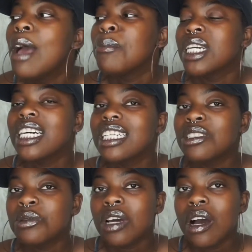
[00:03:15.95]
because,
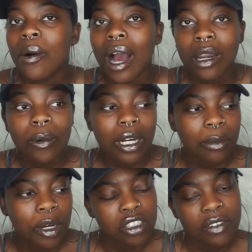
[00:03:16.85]
you know, I don't want to
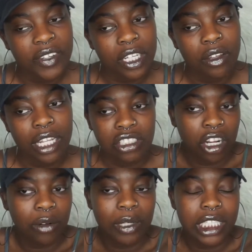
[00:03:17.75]
post a video that y'all
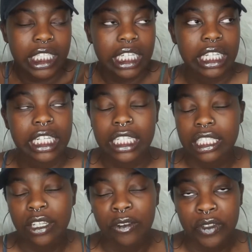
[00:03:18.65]
don't want to see and then it
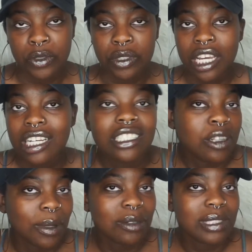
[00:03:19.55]
gets no views because
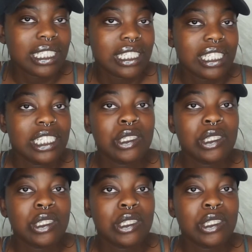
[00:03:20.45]
nobody wants to see it.